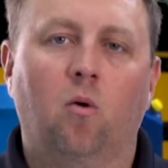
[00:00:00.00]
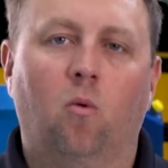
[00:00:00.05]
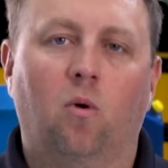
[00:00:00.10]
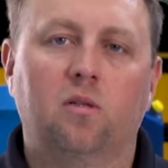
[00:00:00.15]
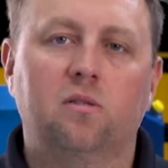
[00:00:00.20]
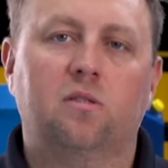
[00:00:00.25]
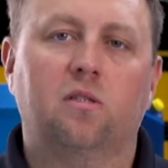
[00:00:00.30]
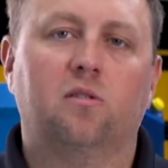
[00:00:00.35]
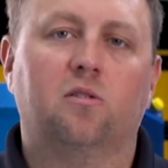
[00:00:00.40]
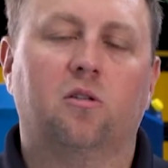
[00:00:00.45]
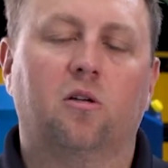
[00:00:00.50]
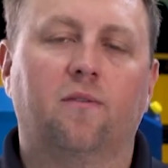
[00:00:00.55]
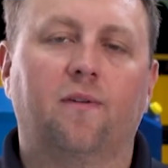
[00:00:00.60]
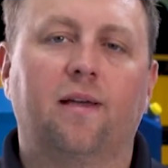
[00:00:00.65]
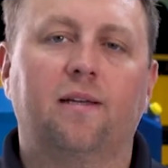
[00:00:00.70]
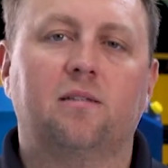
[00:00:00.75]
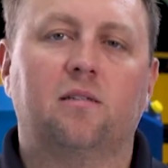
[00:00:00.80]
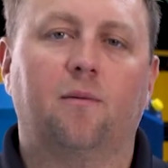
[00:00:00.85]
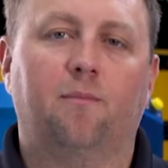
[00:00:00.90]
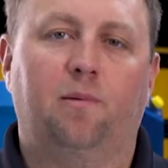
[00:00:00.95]
Once the
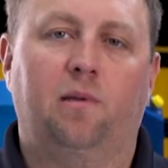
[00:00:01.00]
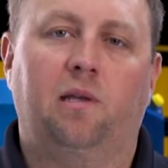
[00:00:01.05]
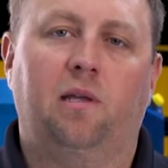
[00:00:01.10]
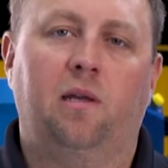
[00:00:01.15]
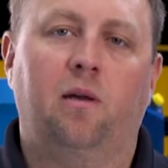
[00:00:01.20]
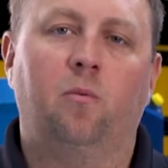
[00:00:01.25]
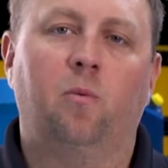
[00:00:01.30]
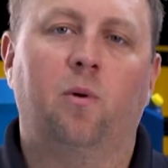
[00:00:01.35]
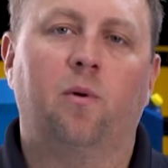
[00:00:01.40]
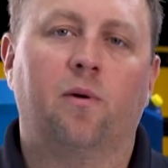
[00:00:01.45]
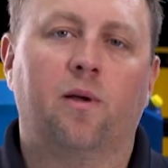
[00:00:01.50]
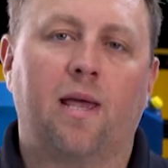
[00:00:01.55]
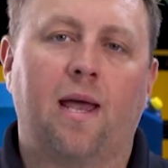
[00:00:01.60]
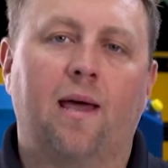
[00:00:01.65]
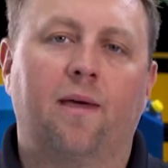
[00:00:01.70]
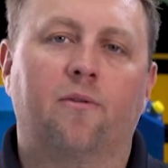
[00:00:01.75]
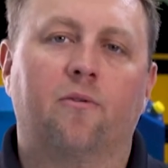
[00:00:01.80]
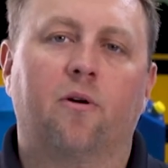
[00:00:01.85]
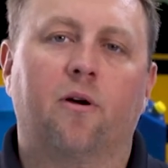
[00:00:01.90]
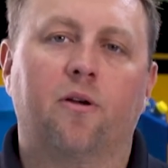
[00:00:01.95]
survey is completed, we will
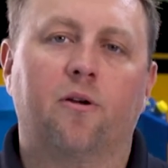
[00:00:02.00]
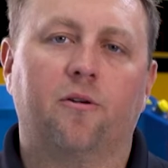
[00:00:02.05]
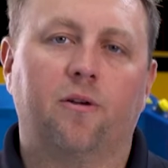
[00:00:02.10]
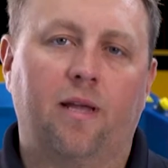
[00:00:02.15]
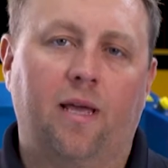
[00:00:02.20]
gather all your